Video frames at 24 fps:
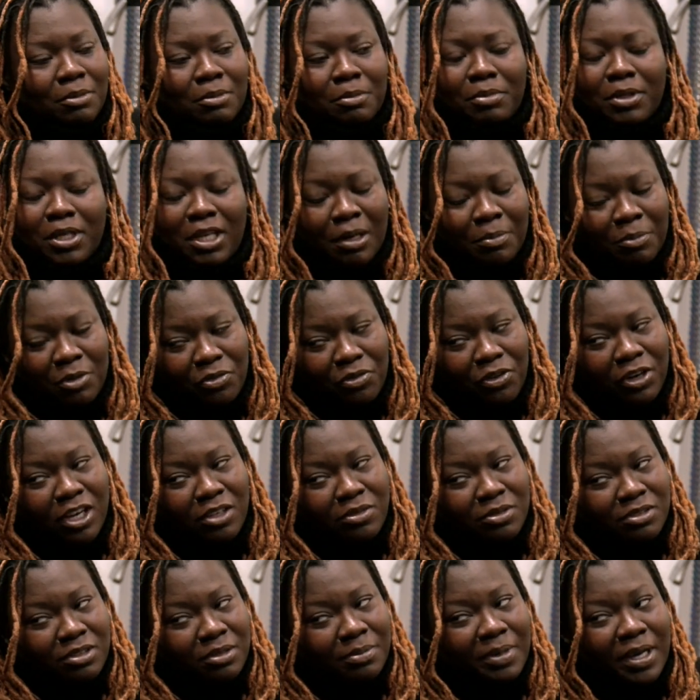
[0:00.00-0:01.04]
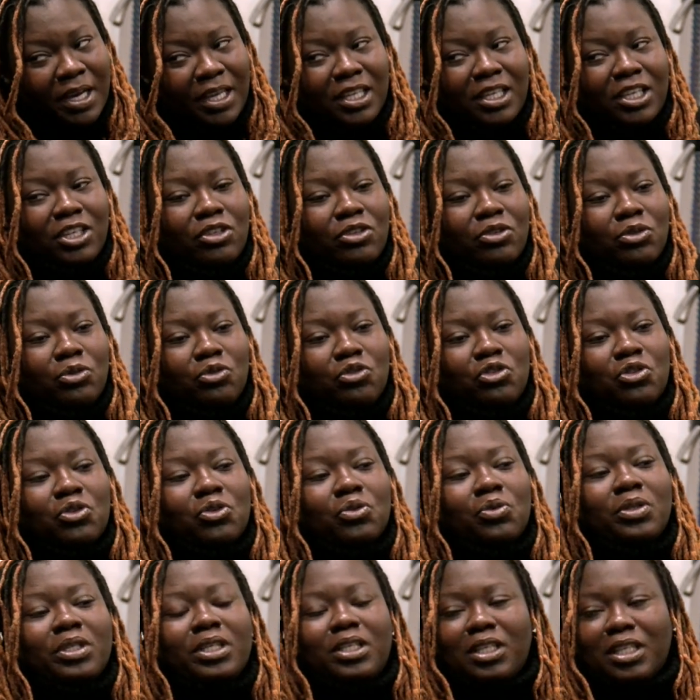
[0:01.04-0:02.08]
becoming friends with somebody you
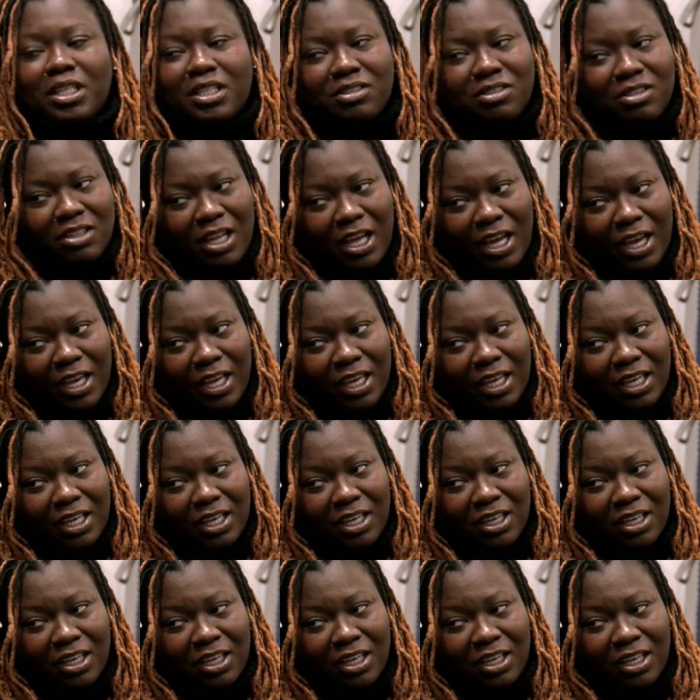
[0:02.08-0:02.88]
truly dislike,